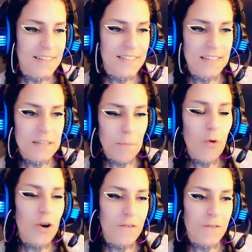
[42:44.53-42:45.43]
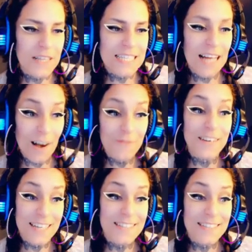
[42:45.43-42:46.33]
Because it's important for the
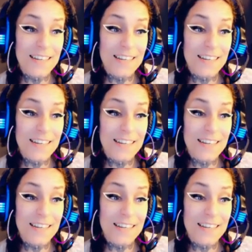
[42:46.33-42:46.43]
toughness.